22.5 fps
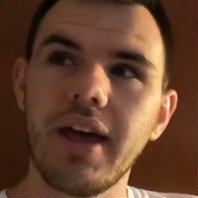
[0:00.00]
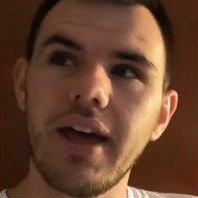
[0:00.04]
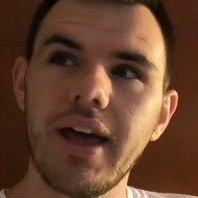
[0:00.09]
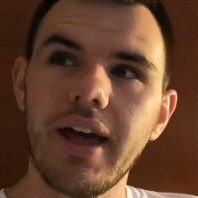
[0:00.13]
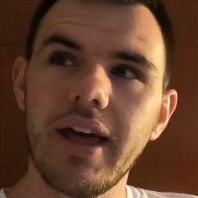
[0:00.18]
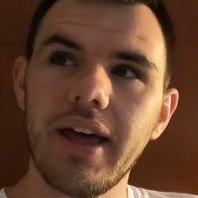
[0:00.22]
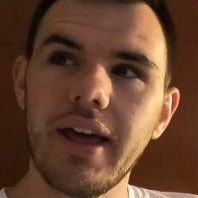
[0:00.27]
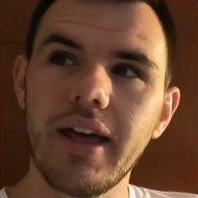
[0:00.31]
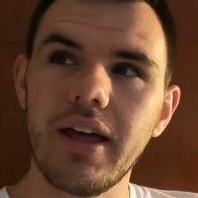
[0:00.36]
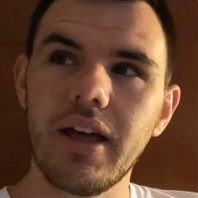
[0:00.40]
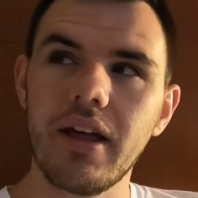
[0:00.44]

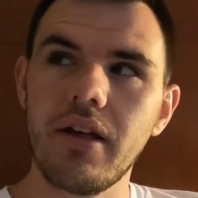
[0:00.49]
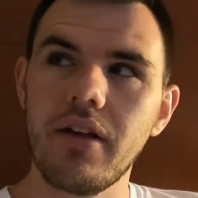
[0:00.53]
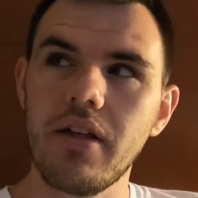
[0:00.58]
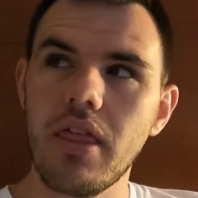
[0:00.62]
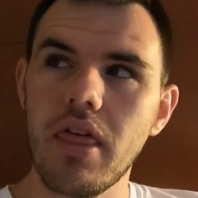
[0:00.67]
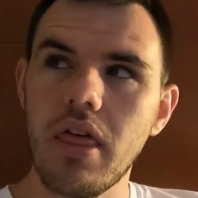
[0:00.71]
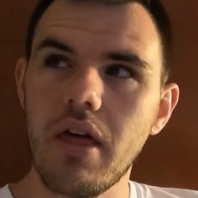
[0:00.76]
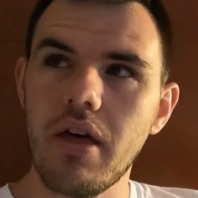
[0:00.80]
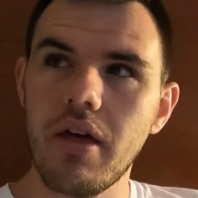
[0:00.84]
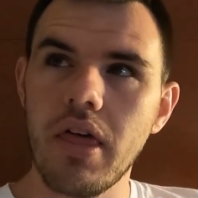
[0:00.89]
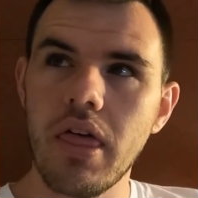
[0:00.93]
A
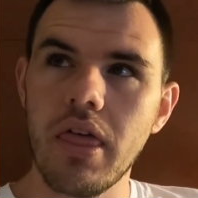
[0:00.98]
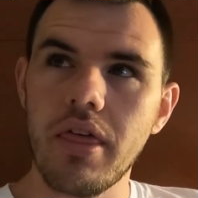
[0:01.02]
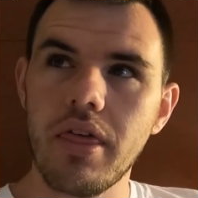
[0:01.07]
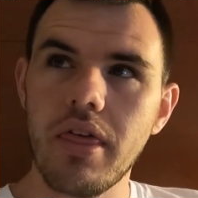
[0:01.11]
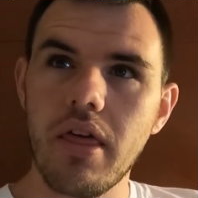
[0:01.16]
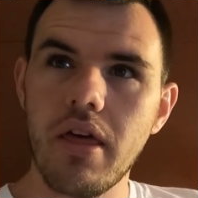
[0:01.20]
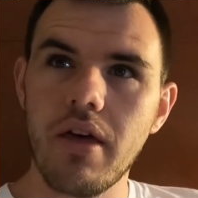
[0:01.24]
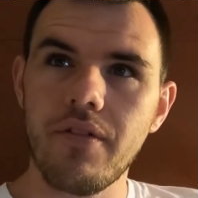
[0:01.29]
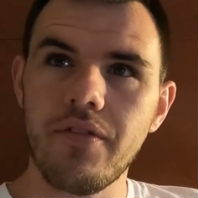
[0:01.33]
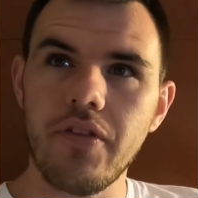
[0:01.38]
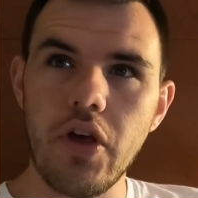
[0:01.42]

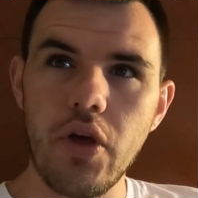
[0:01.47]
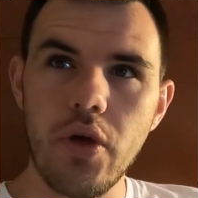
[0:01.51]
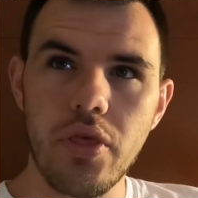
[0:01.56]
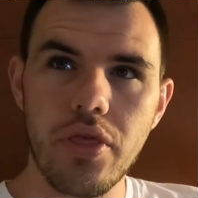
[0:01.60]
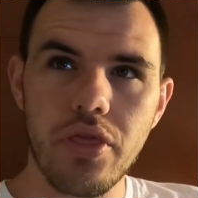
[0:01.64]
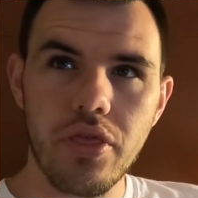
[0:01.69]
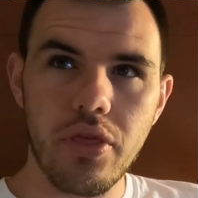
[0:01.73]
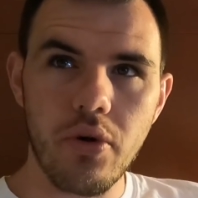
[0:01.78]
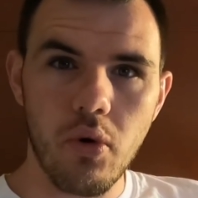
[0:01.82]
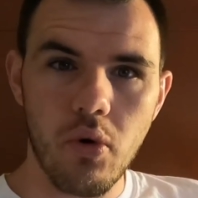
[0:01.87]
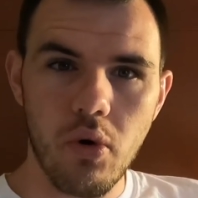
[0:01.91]
few
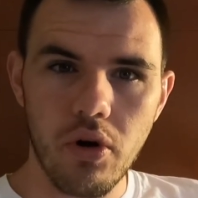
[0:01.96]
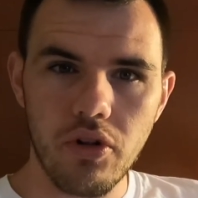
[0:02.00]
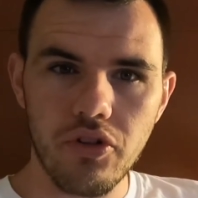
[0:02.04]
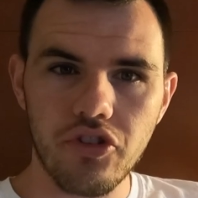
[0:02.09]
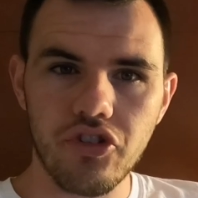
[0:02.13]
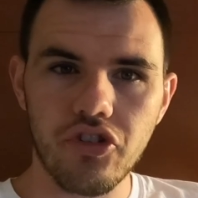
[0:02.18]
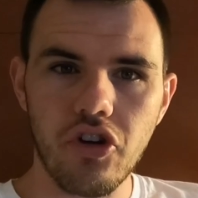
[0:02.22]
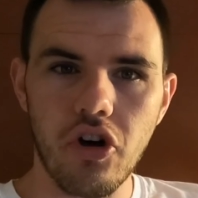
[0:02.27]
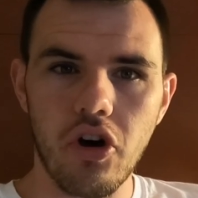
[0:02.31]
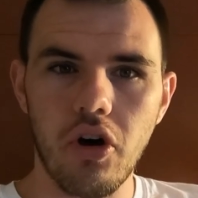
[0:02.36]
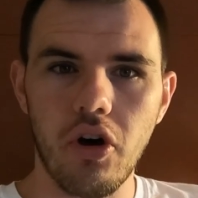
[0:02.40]

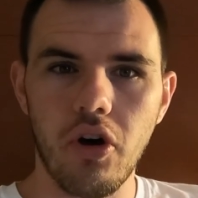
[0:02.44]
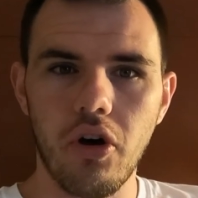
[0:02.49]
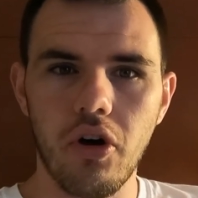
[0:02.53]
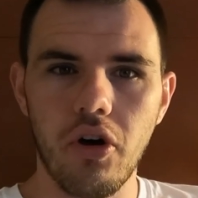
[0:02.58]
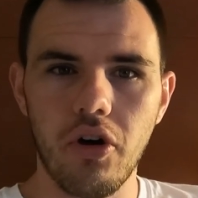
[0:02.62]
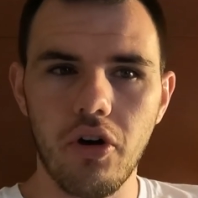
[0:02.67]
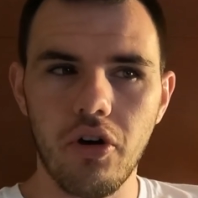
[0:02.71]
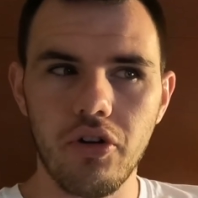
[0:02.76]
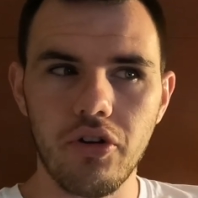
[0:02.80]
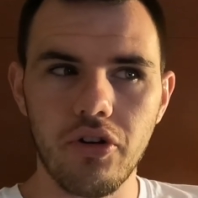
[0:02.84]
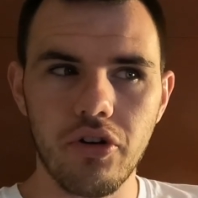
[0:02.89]
thoughts
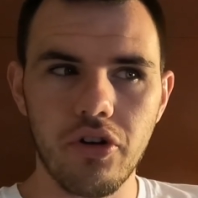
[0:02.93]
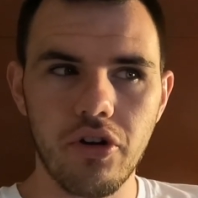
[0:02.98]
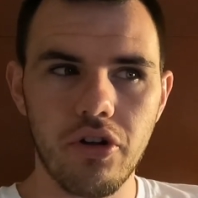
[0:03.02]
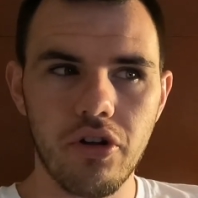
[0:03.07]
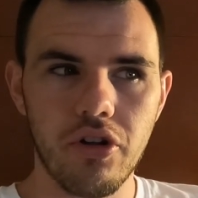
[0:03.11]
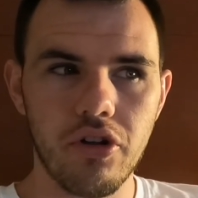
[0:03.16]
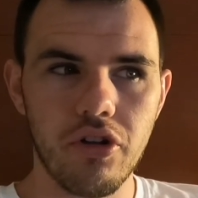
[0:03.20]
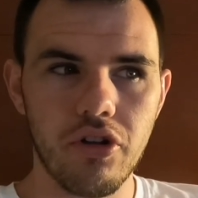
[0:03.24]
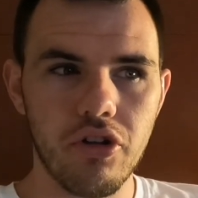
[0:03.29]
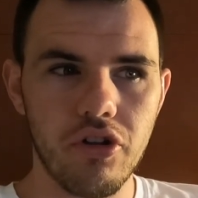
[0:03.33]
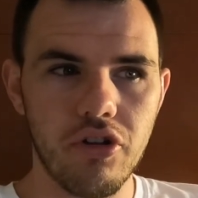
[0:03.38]

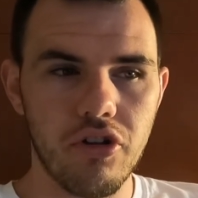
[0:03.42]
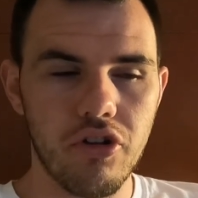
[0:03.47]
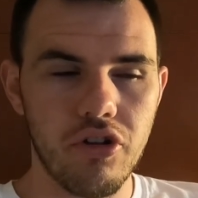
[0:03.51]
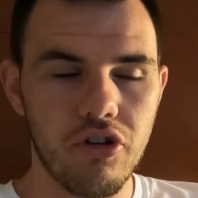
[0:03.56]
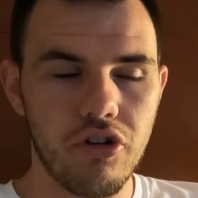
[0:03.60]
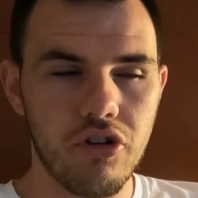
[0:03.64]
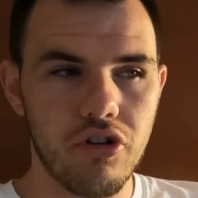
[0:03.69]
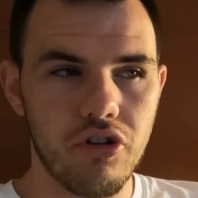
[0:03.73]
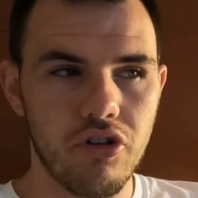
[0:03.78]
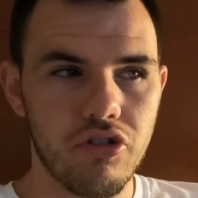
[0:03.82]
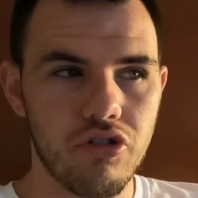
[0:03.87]
on
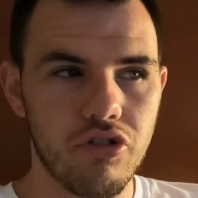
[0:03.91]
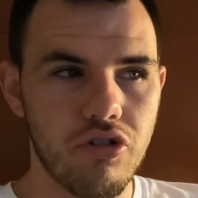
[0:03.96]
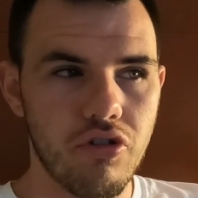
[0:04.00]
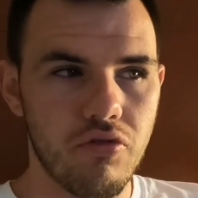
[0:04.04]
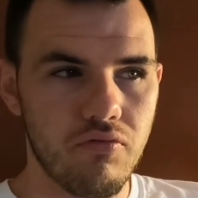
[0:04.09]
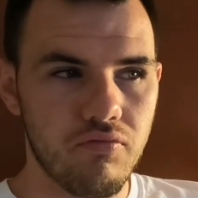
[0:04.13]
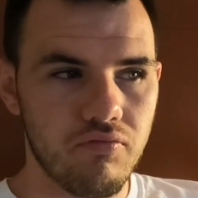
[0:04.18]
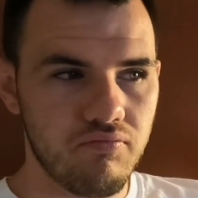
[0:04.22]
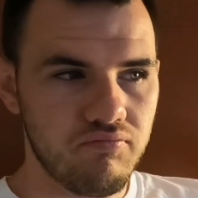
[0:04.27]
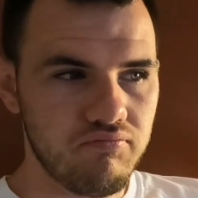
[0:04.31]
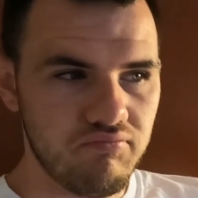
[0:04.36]

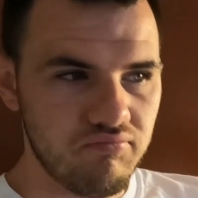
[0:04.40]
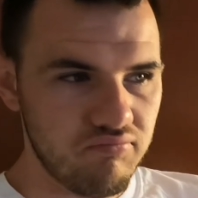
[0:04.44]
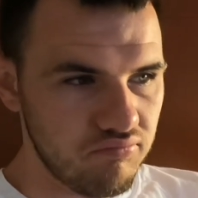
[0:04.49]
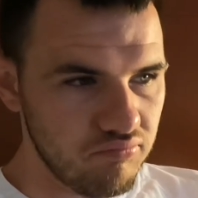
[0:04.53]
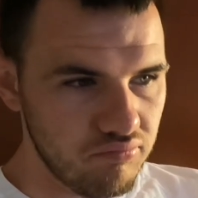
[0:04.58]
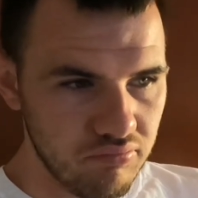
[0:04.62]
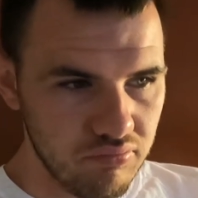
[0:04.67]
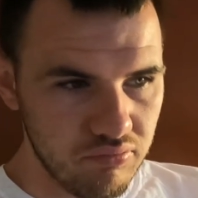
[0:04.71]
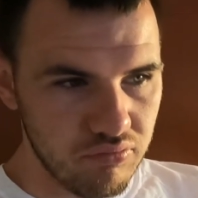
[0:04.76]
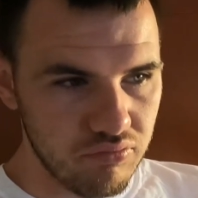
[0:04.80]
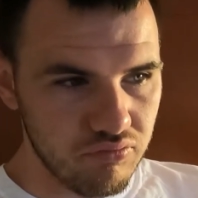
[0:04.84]
the
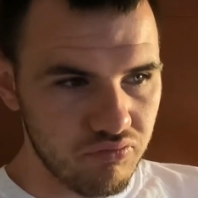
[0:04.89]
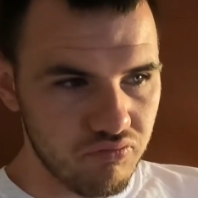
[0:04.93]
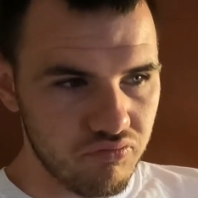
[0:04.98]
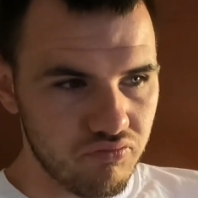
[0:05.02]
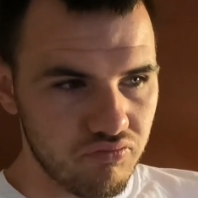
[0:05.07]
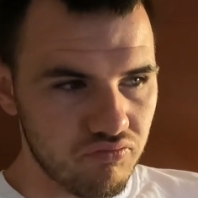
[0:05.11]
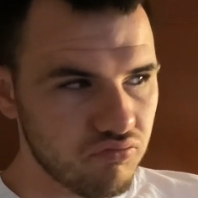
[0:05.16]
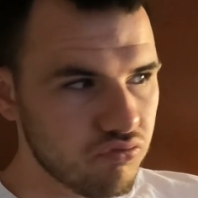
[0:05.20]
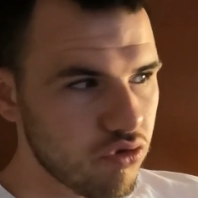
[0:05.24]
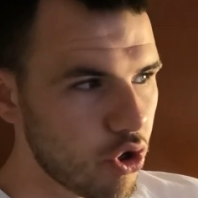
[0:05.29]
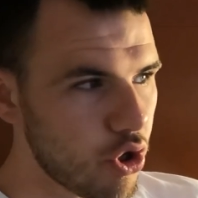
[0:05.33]

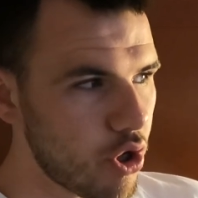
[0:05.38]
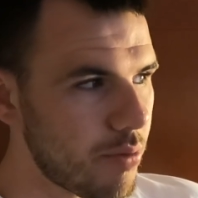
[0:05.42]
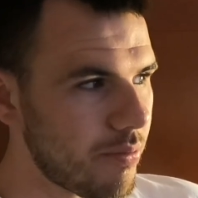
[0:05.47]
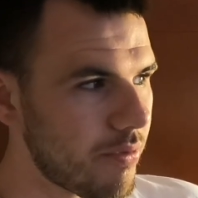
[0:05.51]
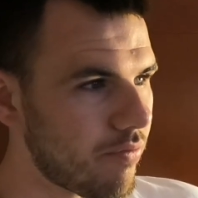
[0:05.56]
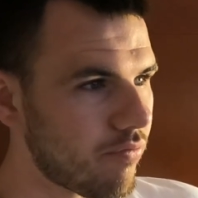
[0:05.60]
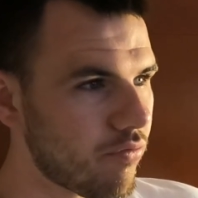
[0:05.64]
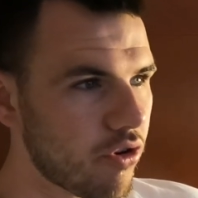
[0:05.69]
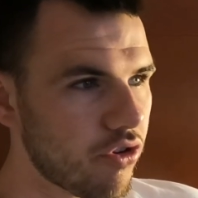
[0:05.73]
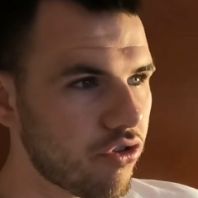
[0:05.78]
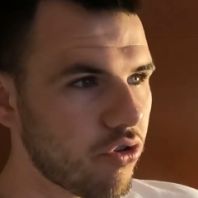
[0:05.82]
room
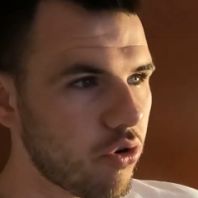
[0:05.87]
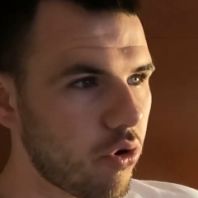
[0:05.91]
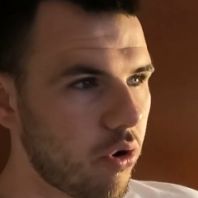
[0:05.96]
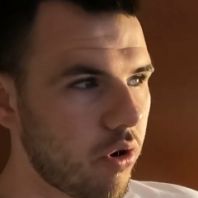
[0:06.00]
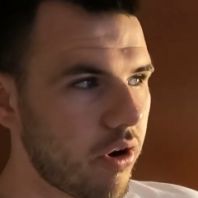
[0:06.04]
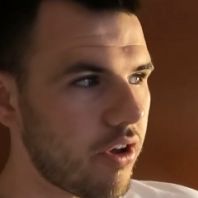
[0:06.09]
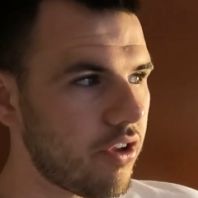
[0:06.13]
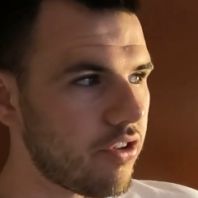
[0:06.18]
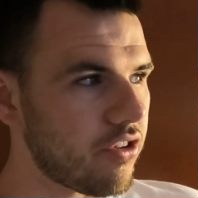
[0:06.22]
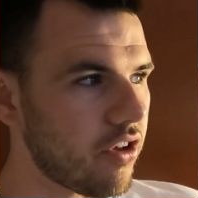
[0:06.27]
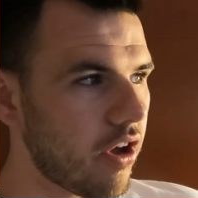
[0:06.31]
and
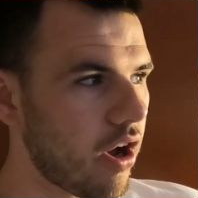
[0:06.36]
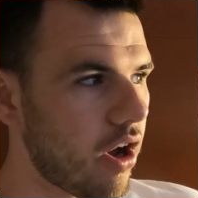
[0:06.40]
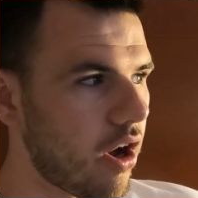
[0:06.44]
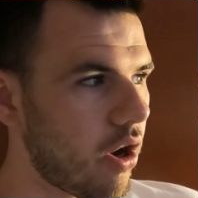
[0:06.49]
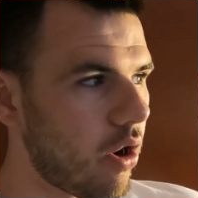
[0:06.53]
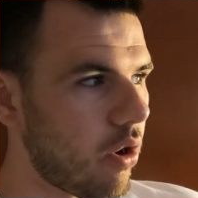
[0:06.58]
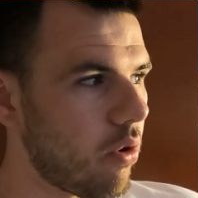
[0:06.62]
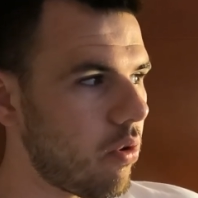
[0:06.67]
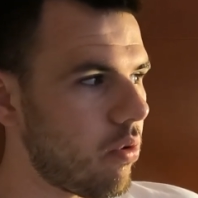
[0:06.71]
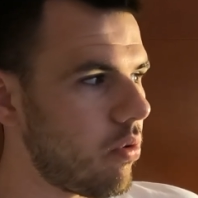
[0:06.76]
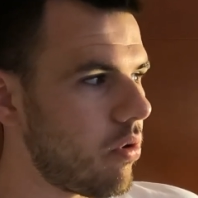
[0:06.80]
resort as a
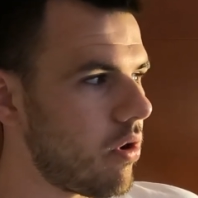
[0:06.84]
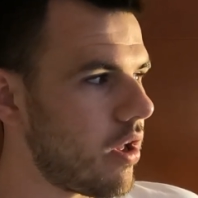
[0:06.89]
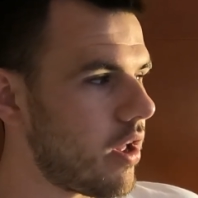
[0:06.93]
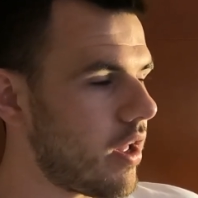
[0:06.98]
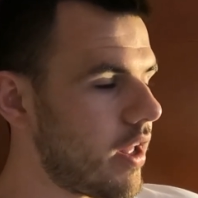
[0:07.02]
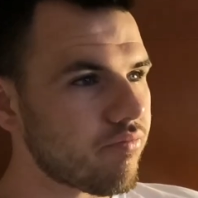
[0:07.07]
whole.